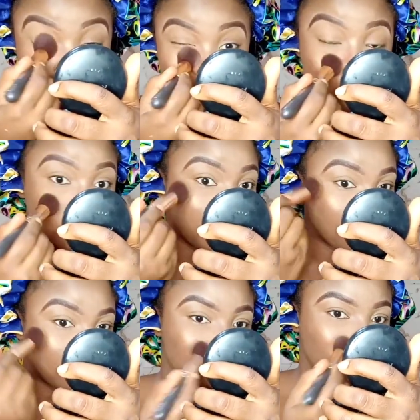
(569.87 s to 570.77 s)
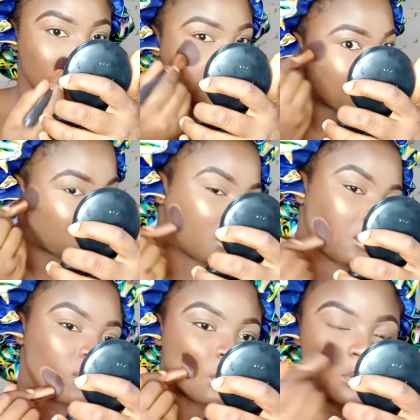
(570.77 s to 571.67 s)
I can't remember
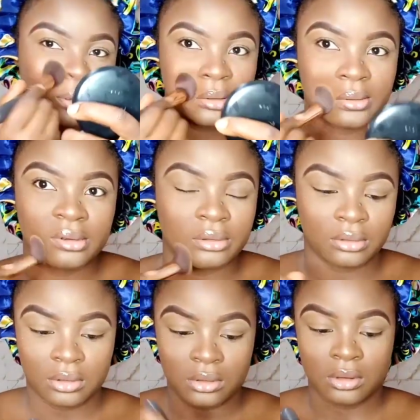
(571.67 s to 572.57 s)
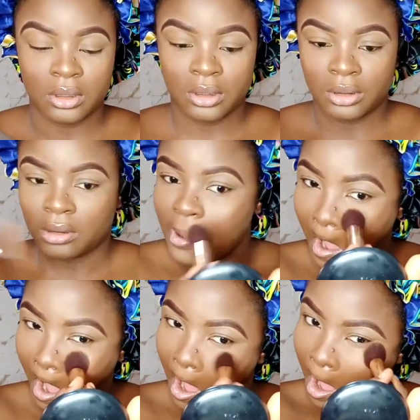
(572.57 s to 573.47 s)
the number. It's a little
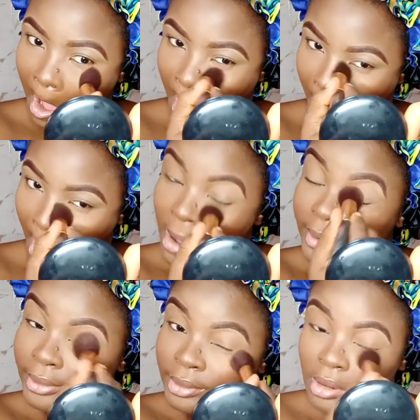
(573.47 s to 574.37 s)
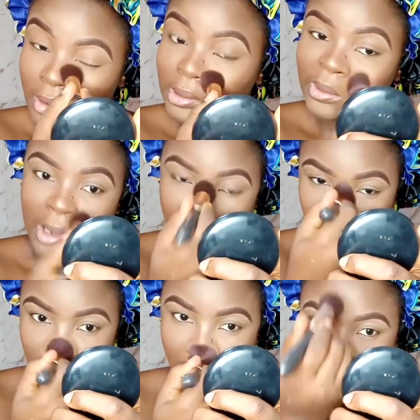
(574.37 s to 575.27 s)
too light, but I know how to make it work.
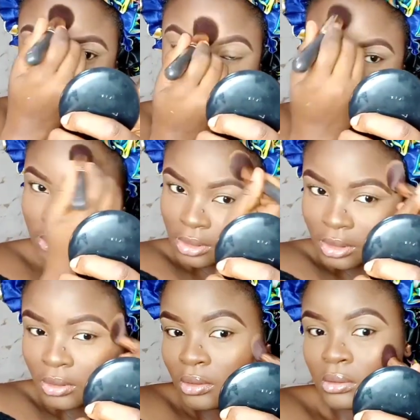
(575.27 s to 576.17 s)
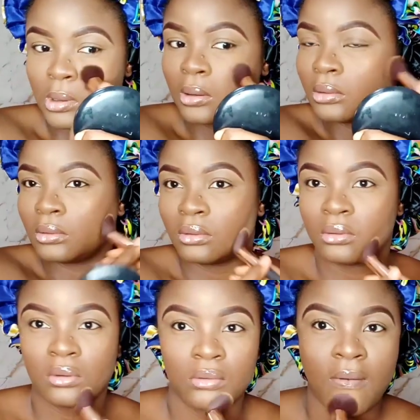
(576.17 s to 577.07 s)
I'm just using it to push in
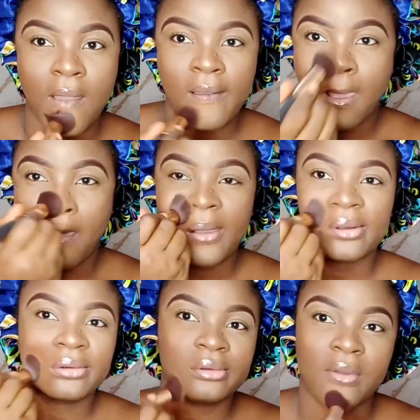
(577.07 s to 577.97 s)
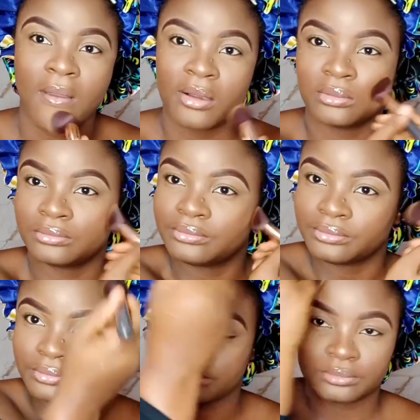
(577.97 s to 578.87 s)
everything into my skin.
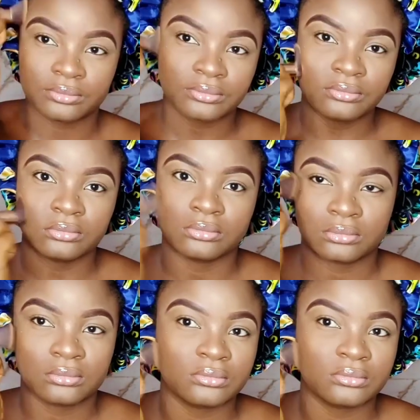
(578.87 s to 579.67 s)
I'm not dragging anything.